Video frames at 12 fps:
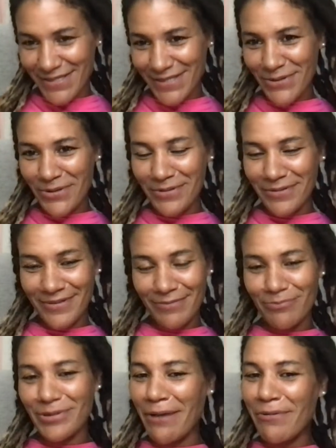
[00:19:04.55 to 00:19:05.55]
so
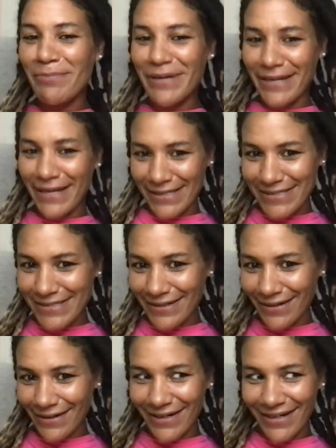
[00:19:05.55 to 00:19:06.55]
but that will be next
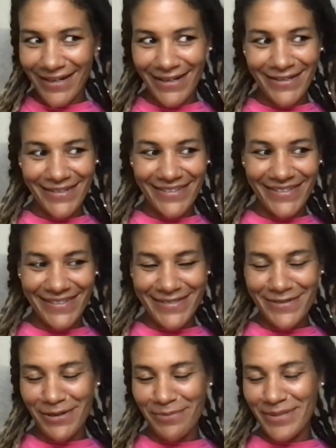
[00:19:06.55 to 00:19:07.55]
year and that's
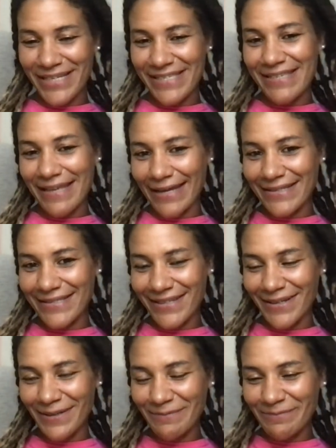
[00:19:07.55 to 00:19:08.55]
going to be
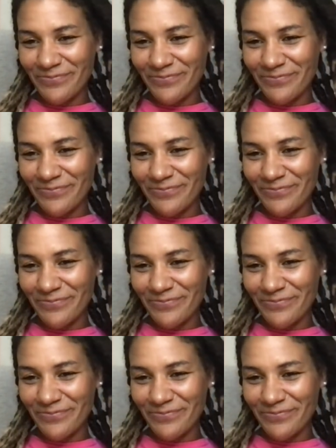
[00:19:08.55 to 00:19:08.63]
exciting.